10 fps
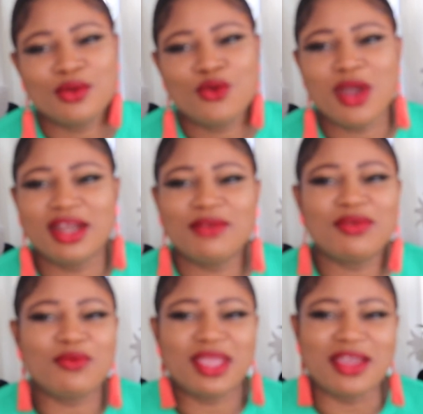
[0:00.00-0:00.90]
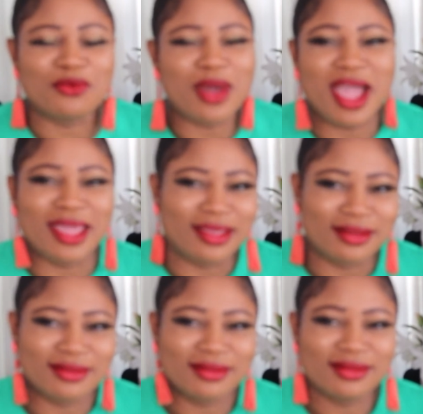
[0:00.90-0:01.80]
Go out every weekend, why?
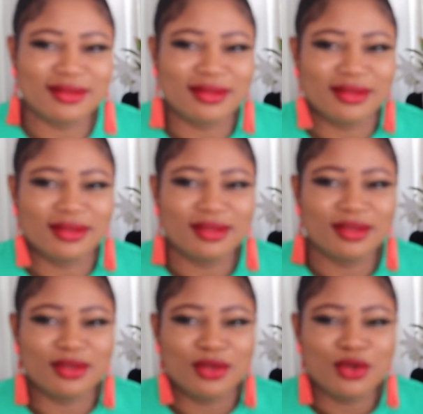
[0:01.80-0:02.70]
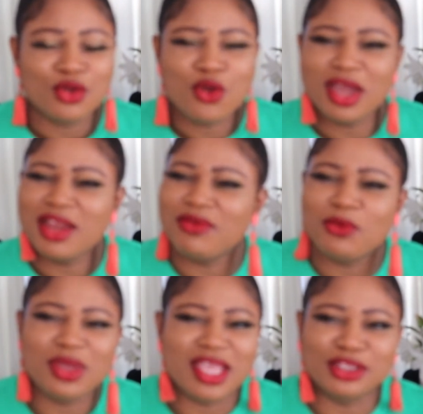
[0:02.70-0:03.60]
Go out every
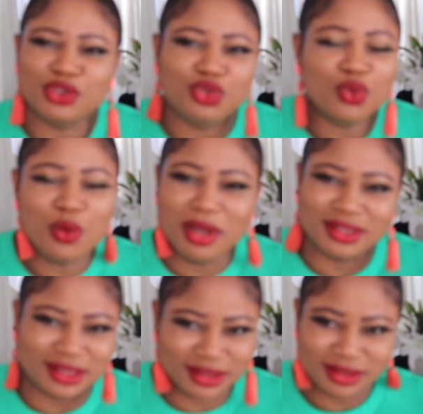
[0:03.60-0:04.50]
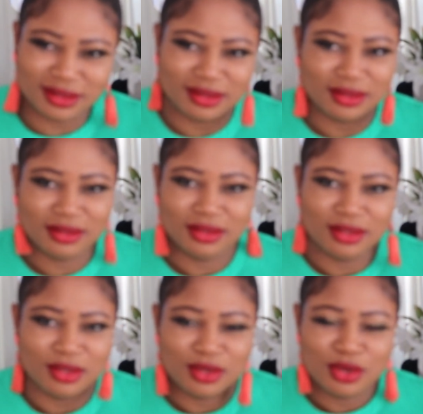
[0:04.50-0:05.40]
weekend to do what?
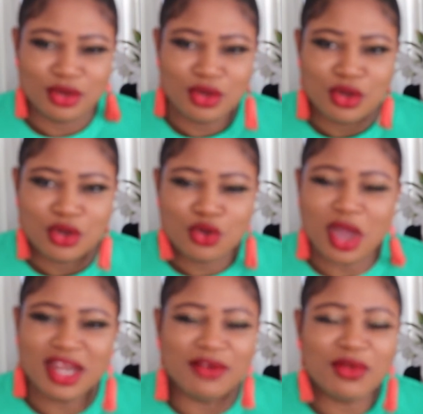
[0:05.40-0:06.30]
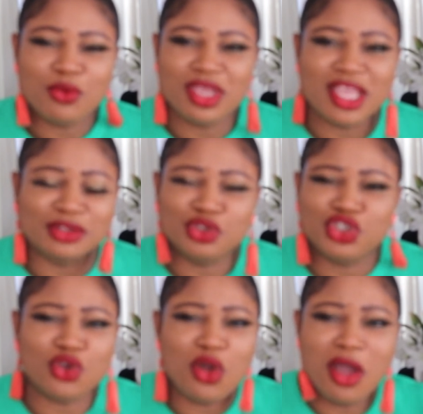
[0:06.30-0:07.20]
Go out every weekend to
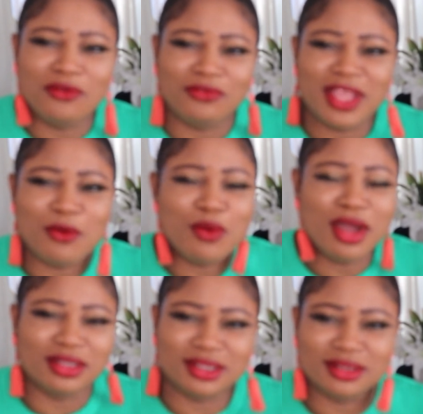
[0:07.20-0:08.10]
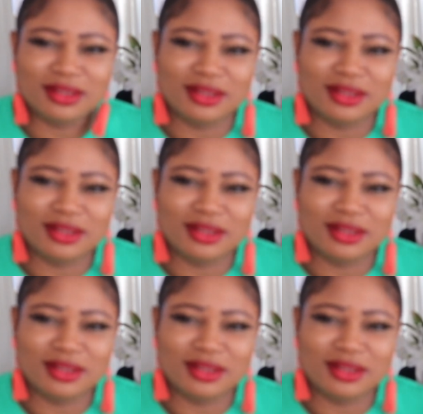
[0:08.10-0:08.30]
show off that what?